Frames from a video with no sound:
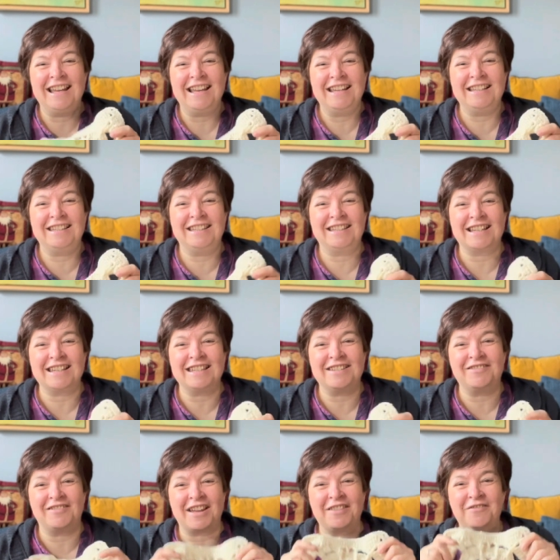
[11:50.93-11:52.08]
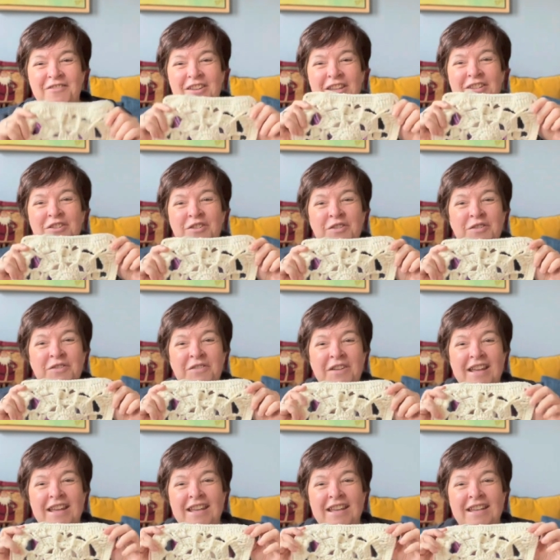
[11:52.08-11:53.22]
It's just a fun thing to do,
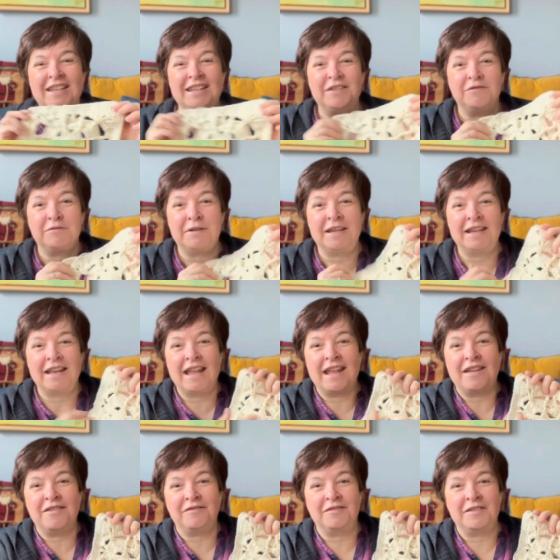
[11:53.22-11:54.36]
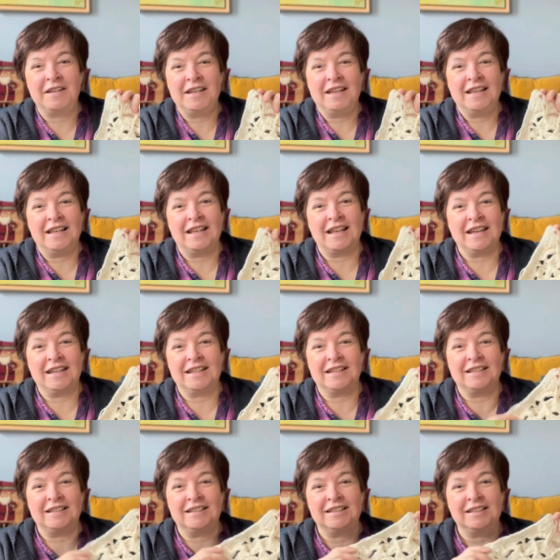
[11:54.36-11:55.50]
and if we can have like
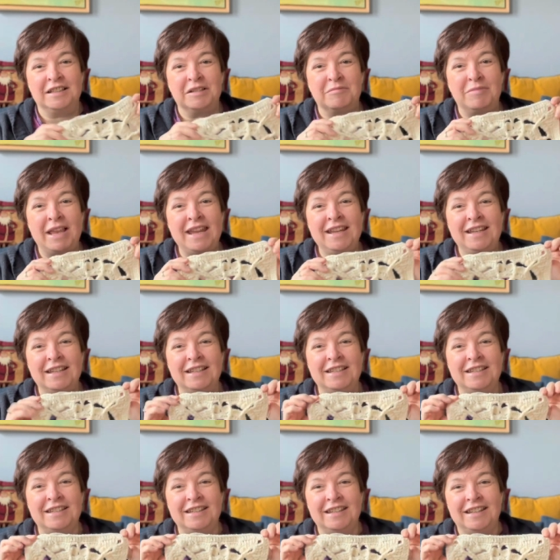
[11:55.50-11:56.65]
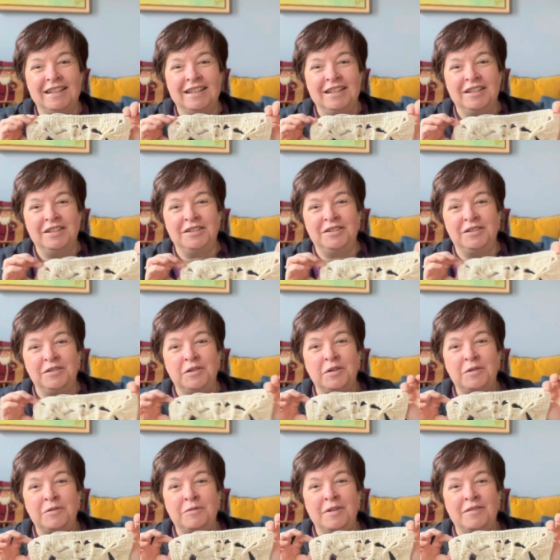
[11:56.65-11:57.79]
a little blanket to
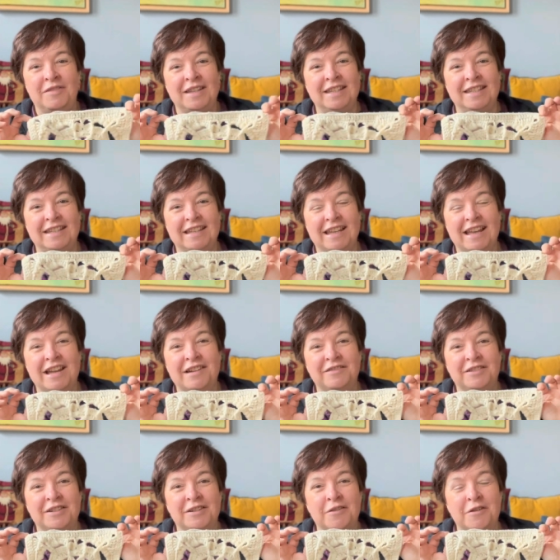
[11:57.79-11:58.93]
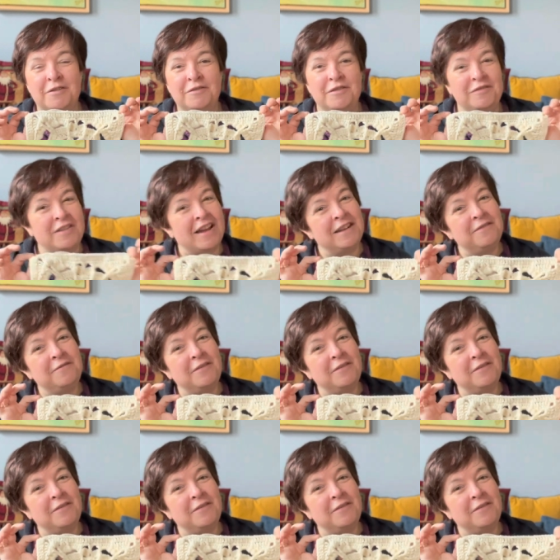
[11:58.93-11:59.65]
go with it after all the fun,